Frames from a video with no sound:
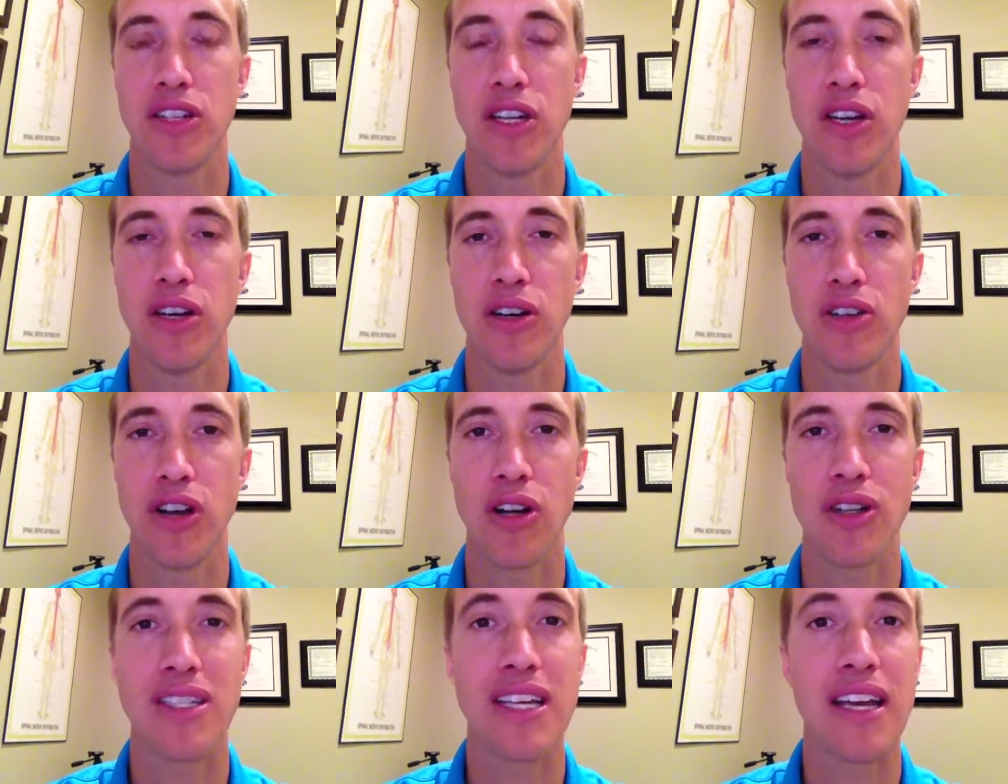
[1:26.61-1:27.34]
years.
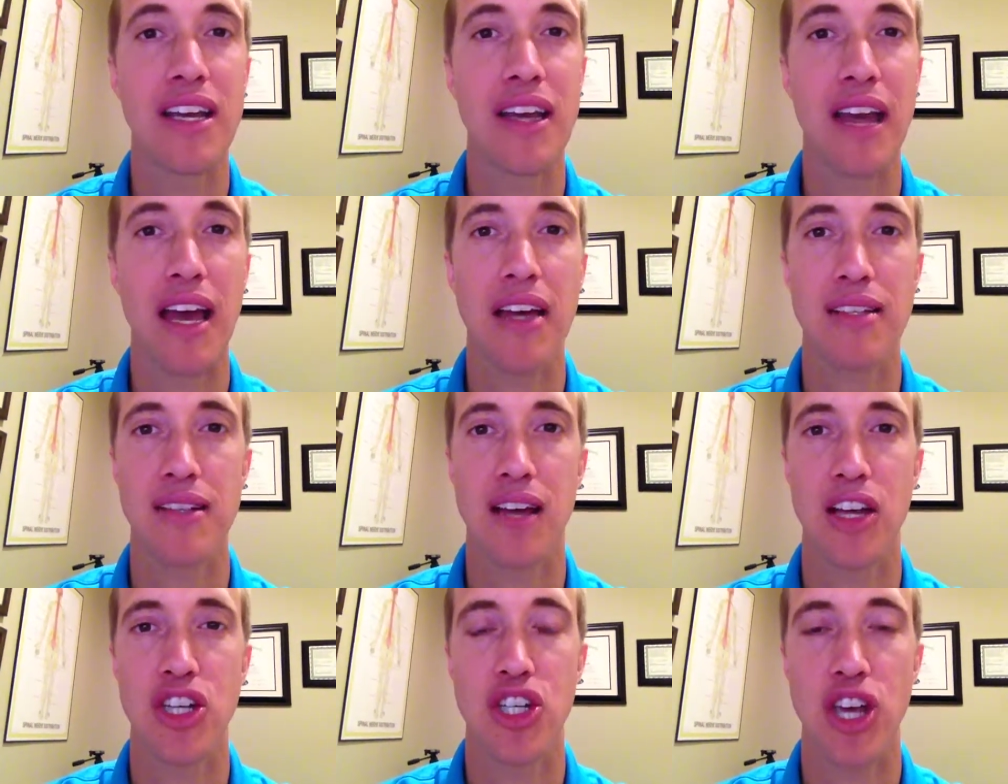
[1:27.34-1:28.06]
Our DNA has
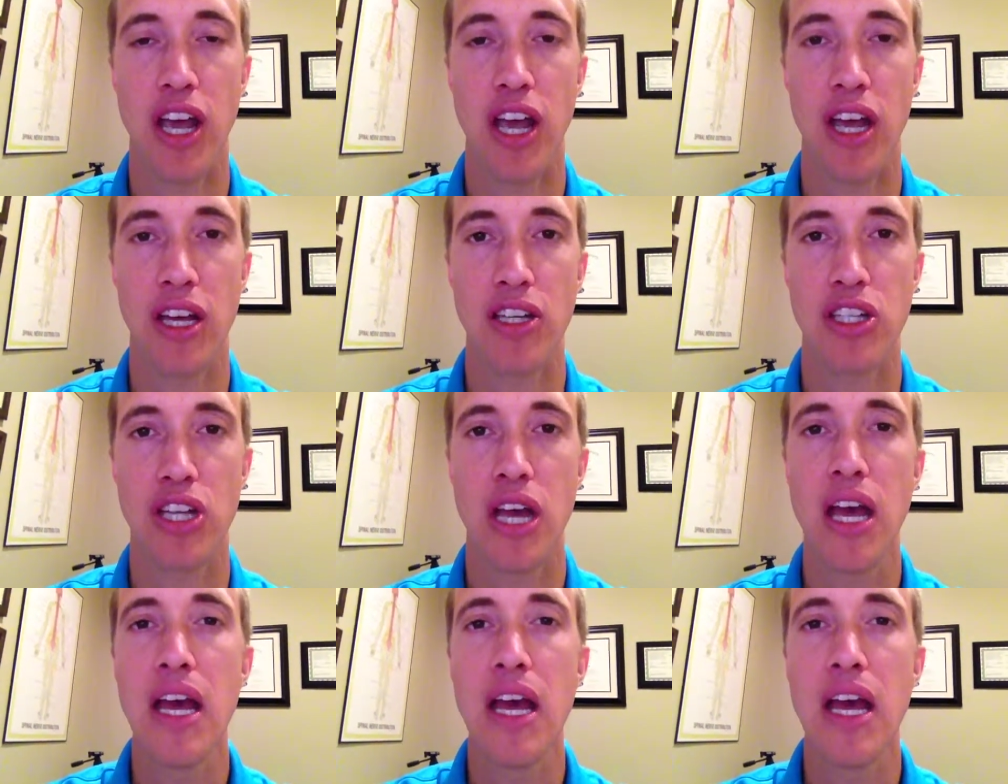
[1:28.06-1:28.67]
not changed.